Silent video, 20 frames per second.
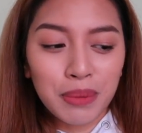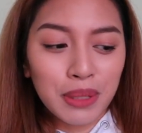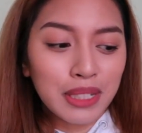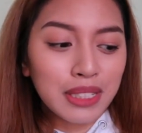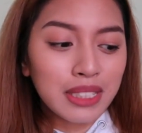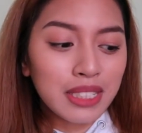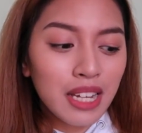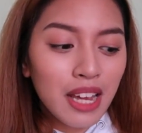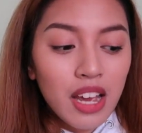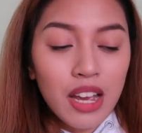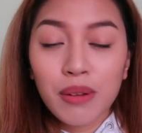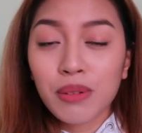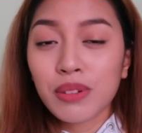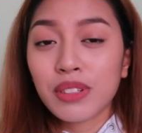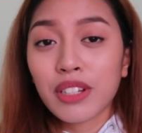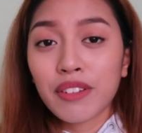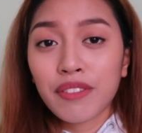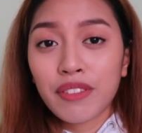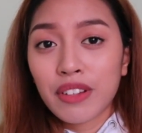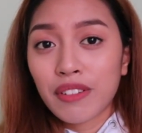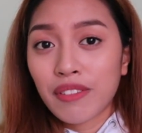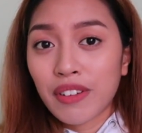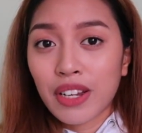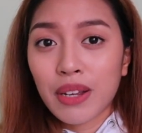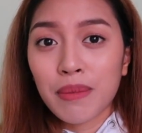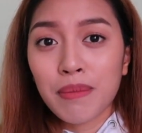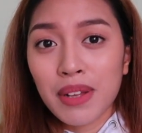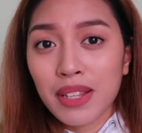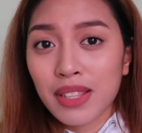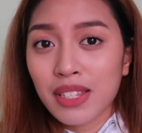But I would definitely
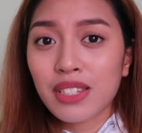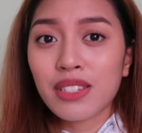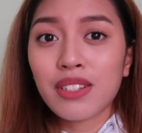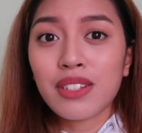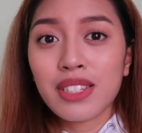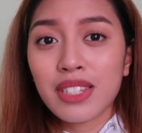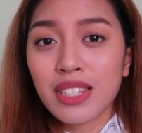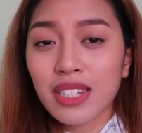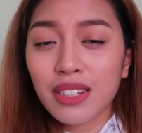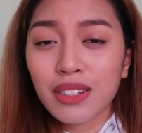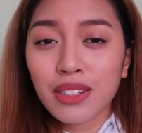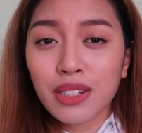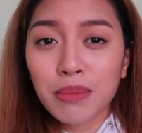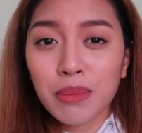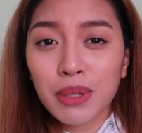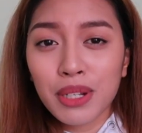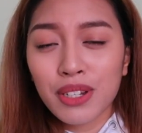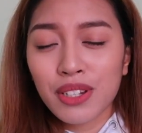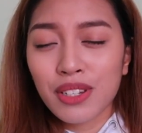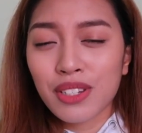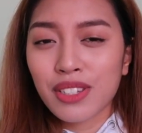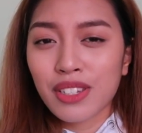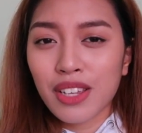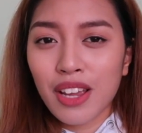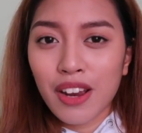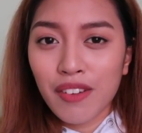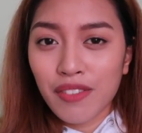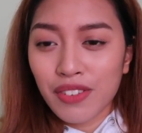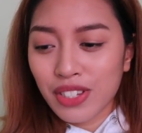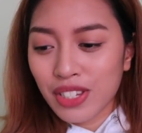recommend this concealer because
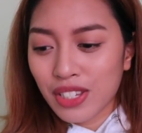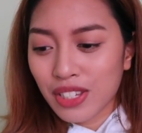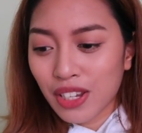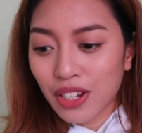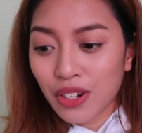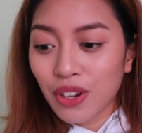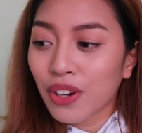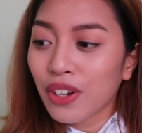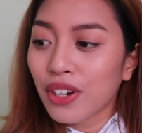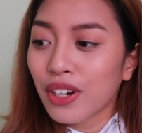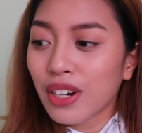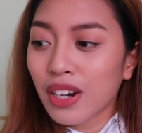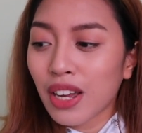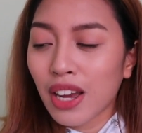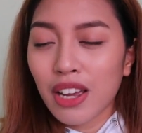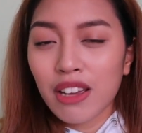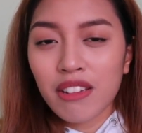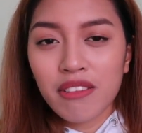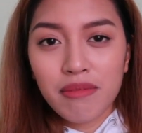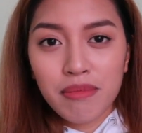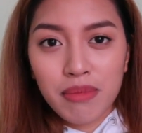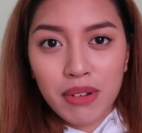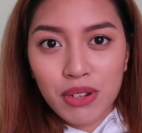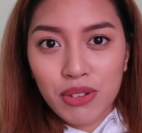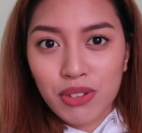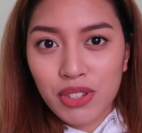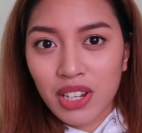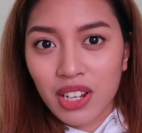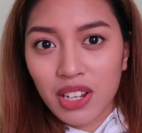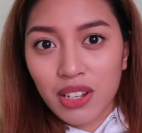ever since I got it I've been
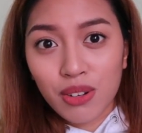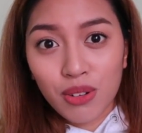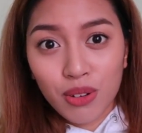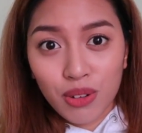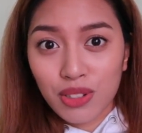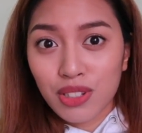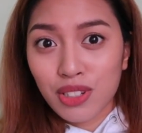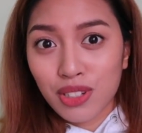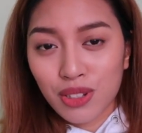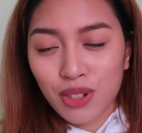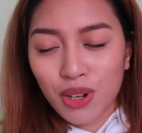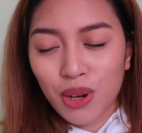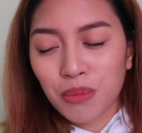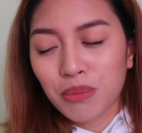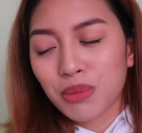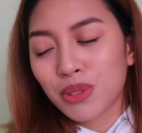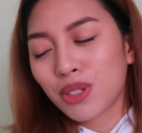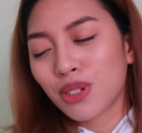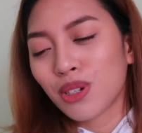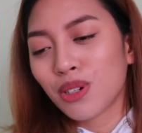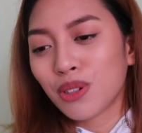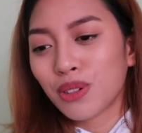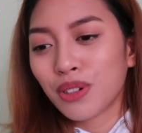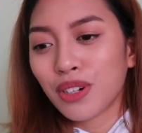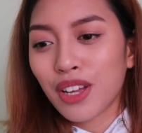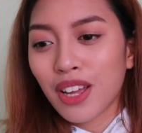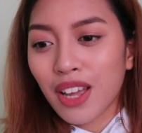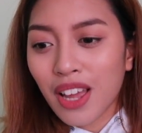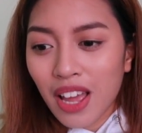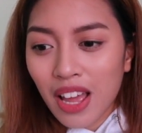using it non-stop. So